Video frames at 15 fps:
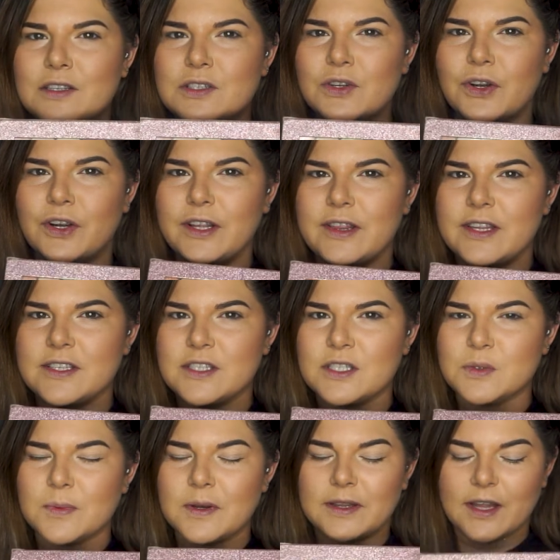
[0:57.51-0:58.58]
So this
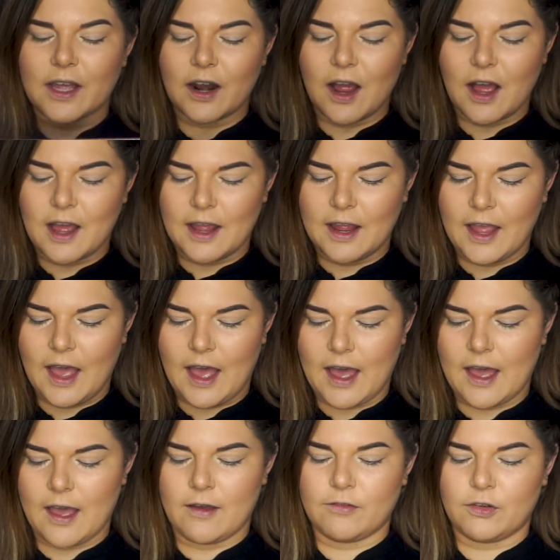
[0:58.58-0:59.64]
is one that I
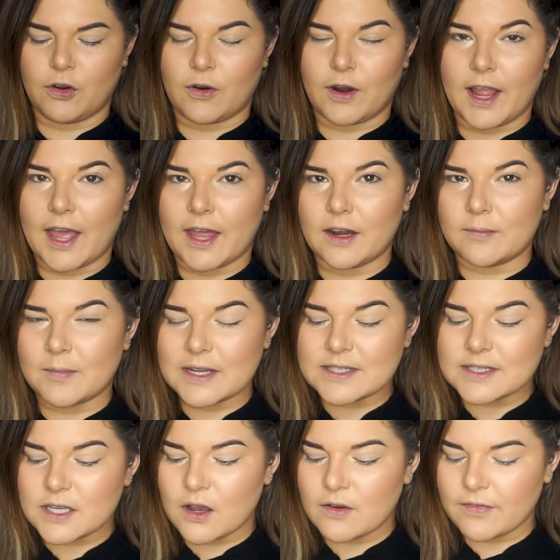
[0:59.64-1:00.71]
have created
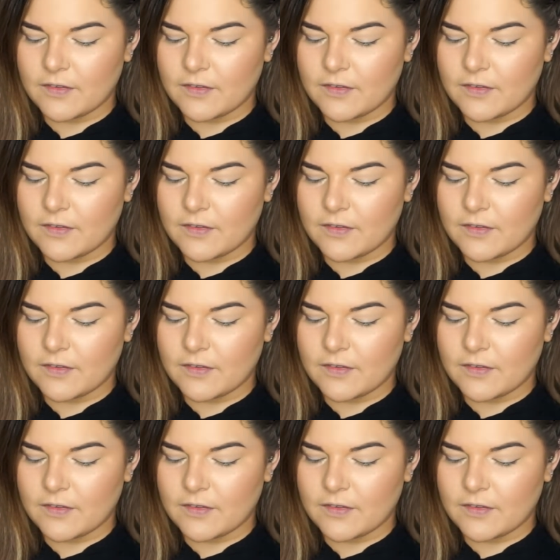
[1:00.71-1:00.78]
myself.